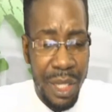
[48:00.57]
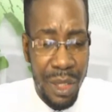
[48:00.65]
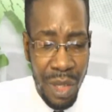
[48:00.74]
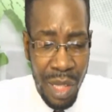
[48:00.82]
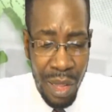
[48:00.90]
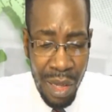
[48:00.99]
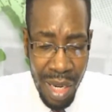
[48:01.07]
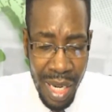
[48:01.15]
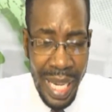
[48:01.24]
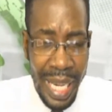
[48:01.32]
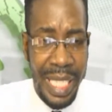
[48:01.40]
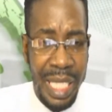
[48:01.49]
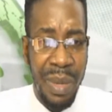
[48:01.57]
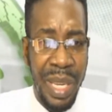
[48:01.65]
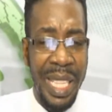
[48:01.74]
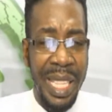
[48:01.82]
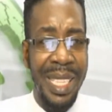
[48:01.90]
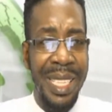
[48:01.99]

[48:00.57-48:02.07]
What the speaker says: law has been